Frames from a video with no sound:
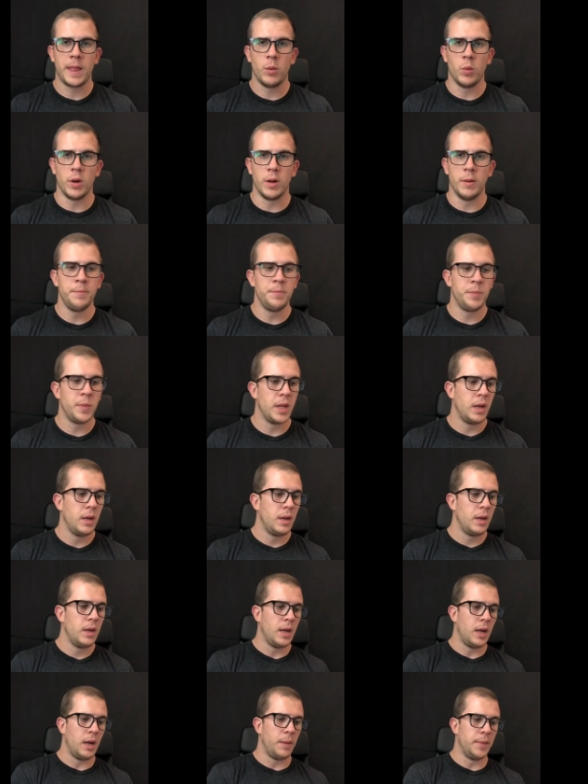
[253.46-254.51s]
Well,
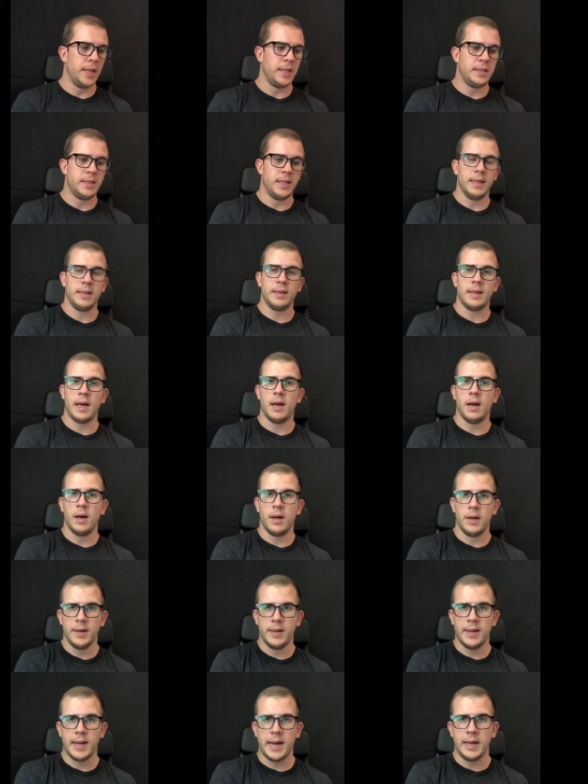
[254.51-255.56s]
I'm gonna take that
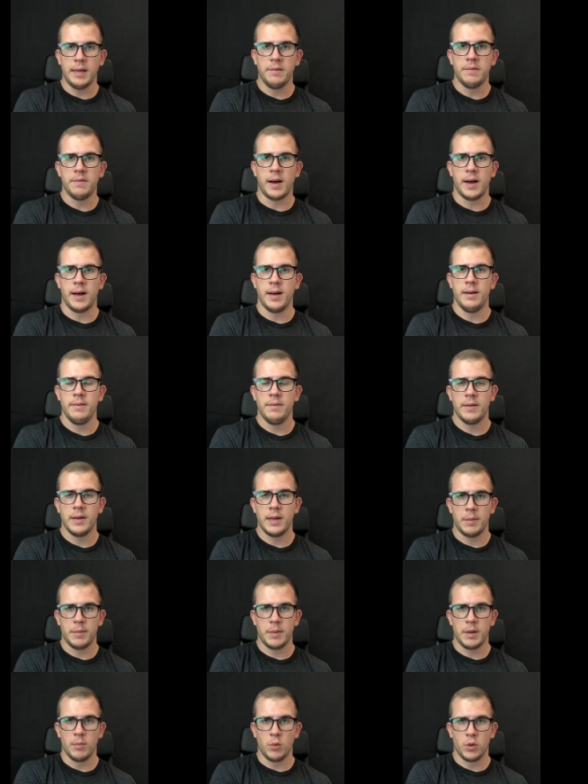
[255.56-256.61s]
185 and
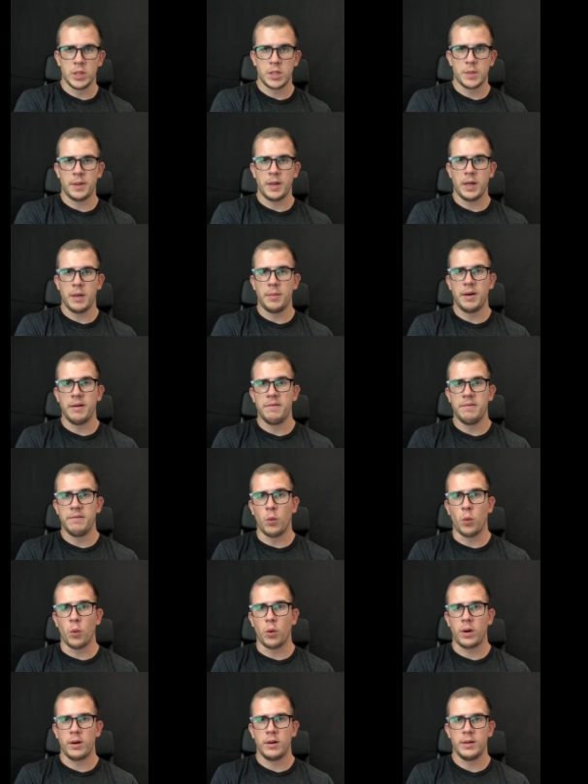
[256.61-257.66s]
I'm gonna multiply it by
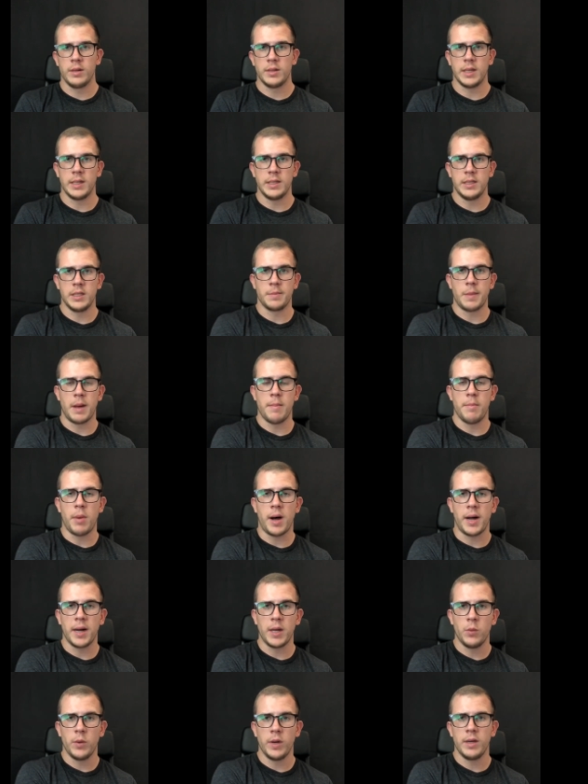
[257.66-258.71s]
4. So I took my
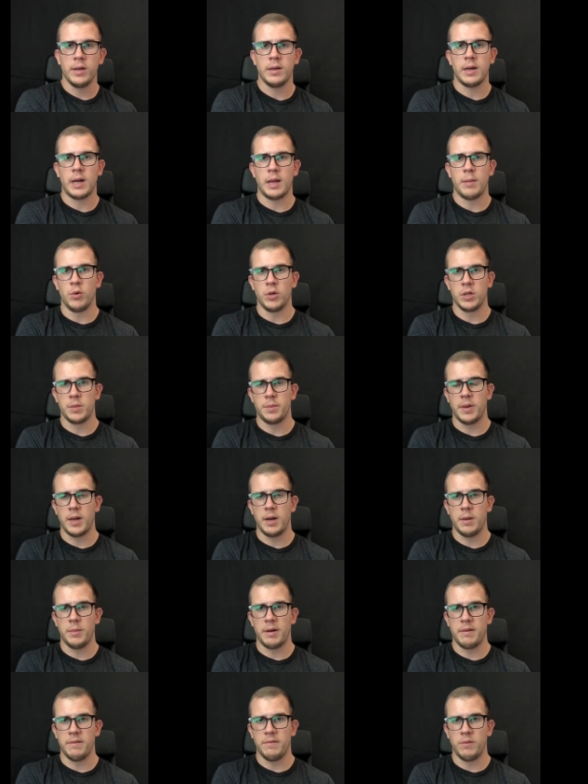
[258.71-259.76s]
body weight and I multiplied
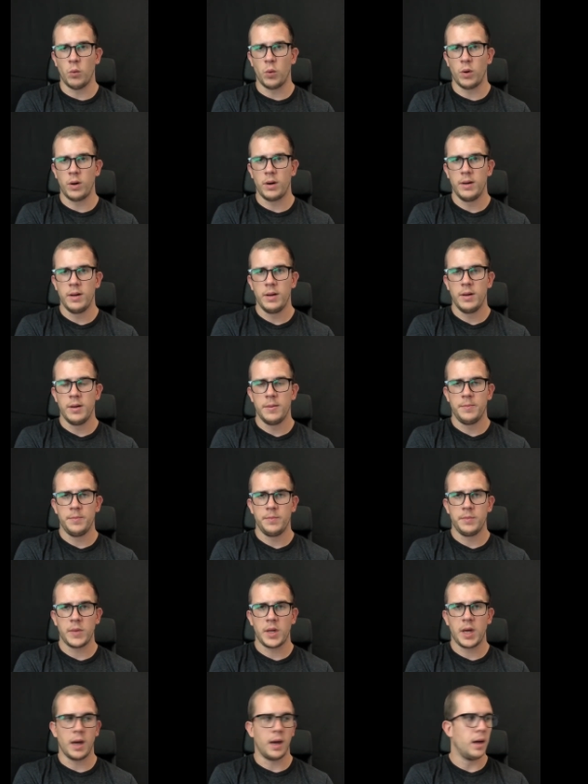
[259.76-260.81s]
it by 4,
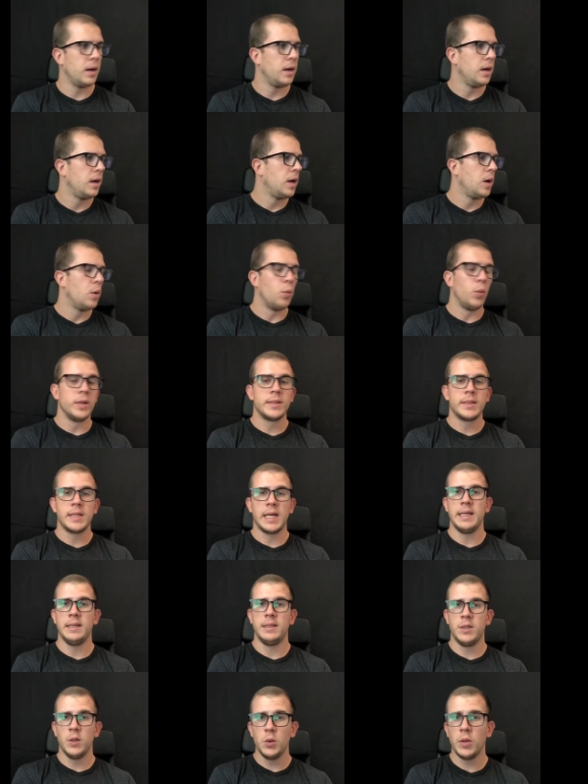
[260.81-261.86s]
okay? Once
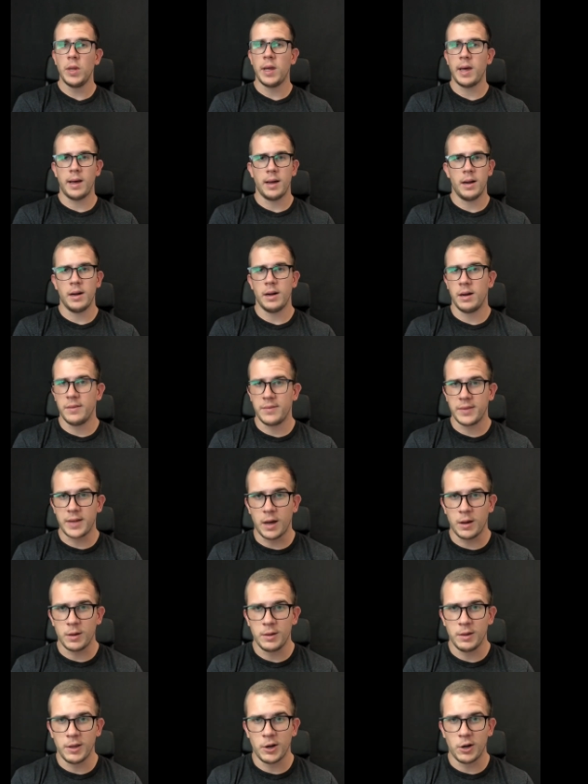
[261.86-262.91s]
I do that, I don't have a
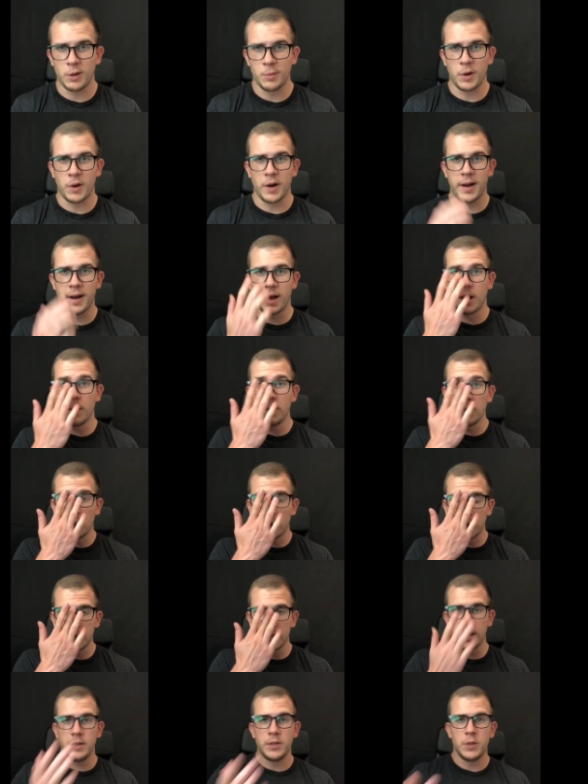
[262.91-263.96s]
calculator on me right now, but
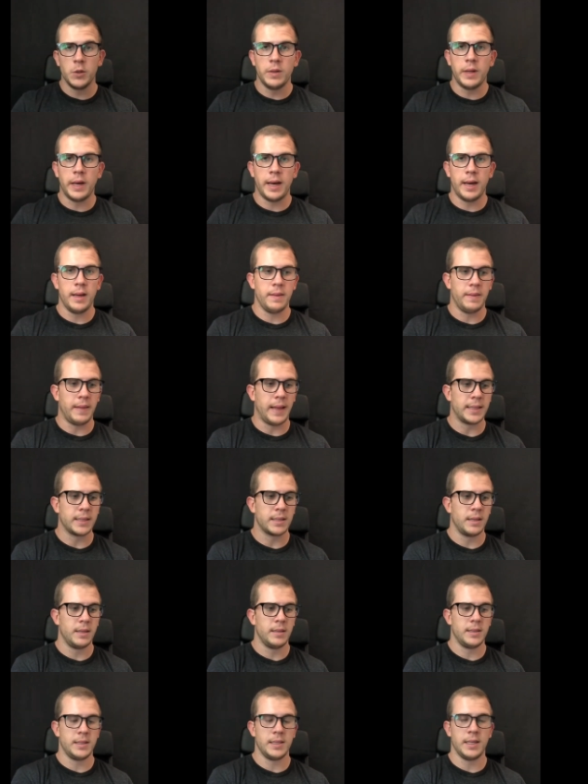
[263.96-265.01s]
once I do that, that's
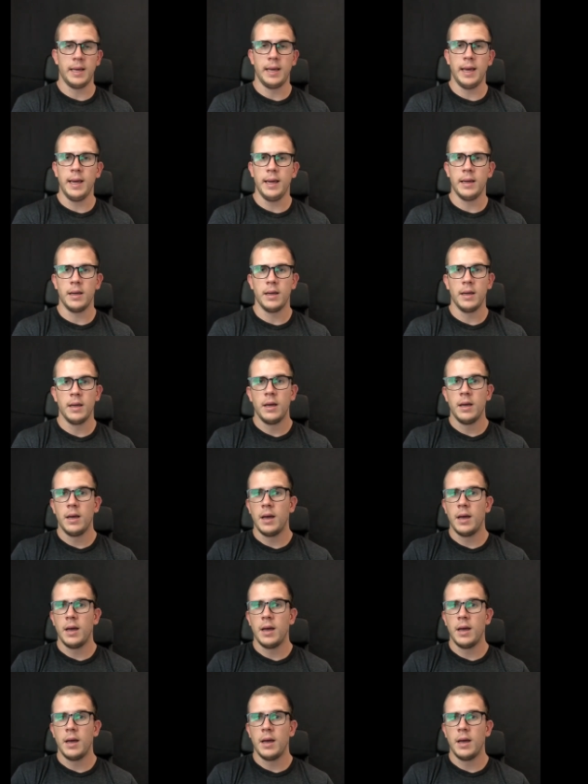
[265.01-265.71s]
gonna say, hey,